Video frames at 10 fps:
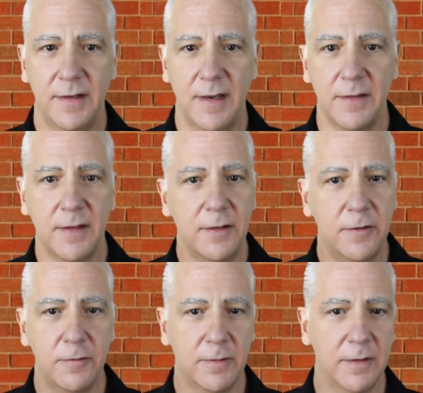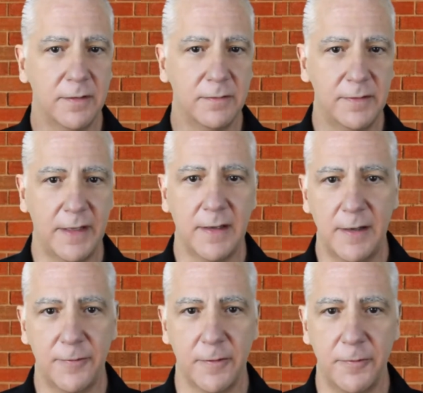and then you run
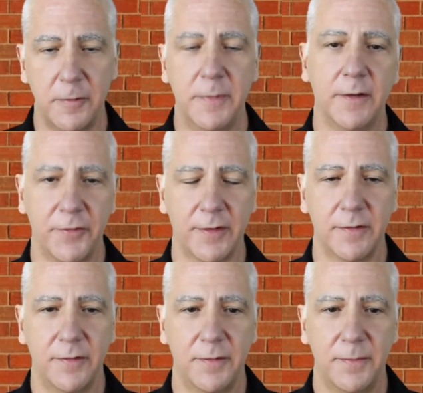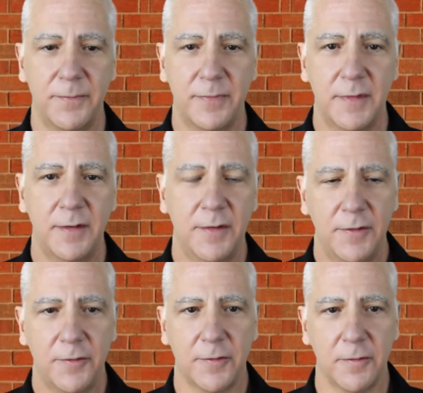AI for a few milliseconds.
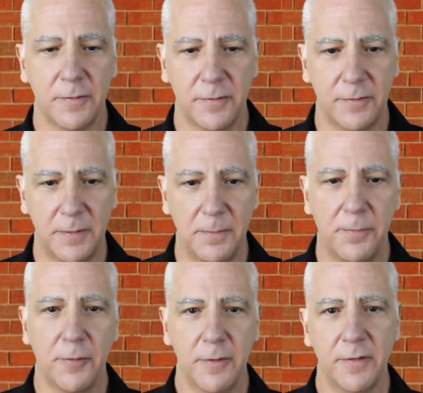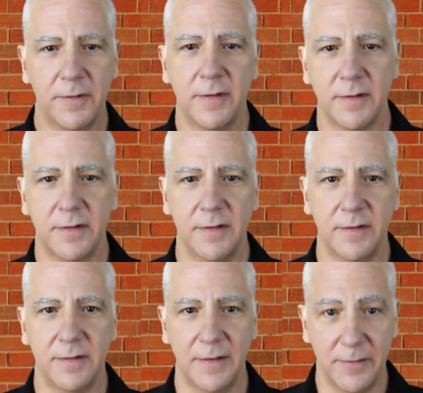So the important thing
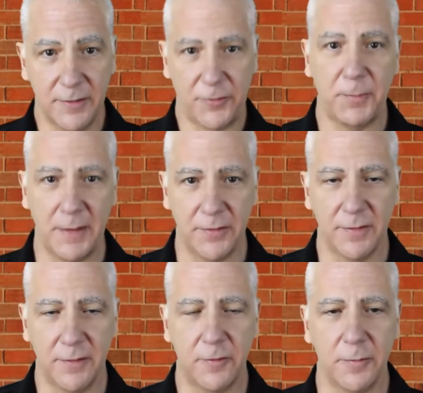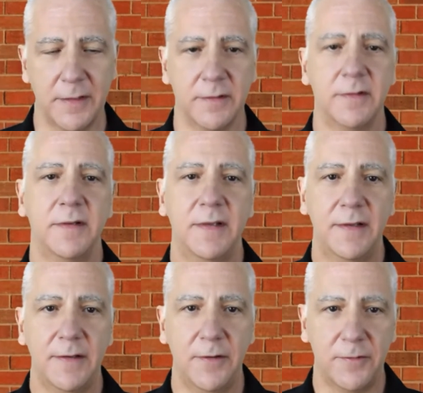in this space, in this domain,
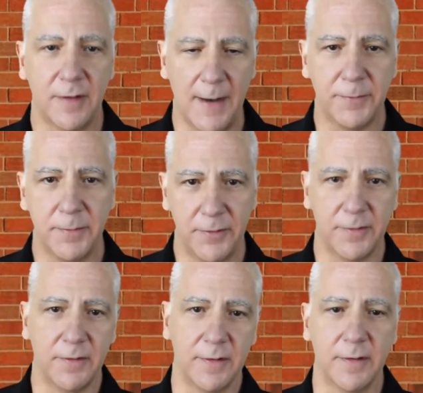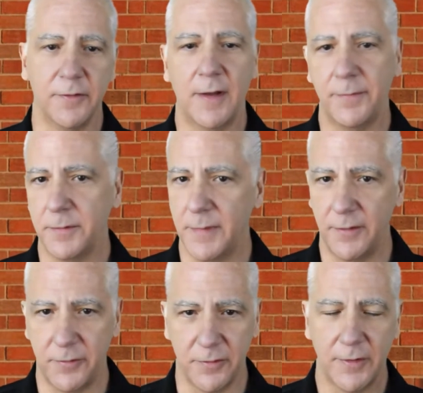is to optimize everything else.
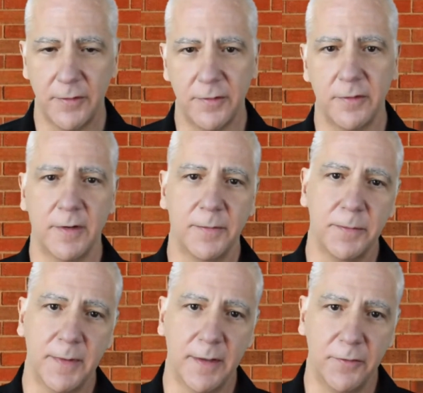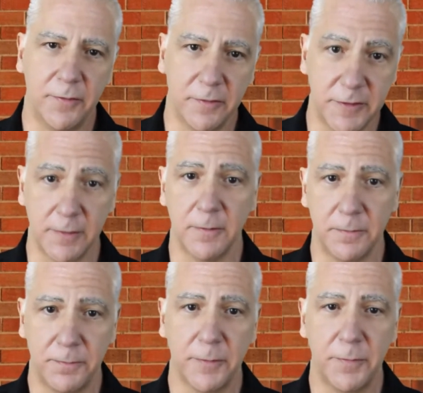Optimize your sensors, optimize your
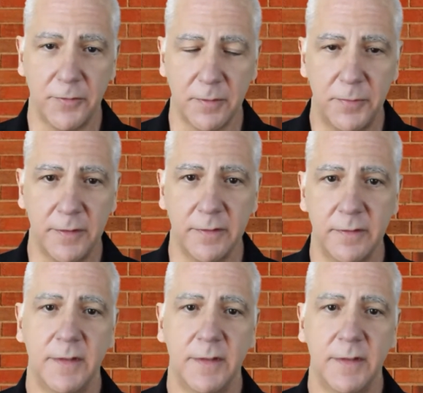general purpose compute,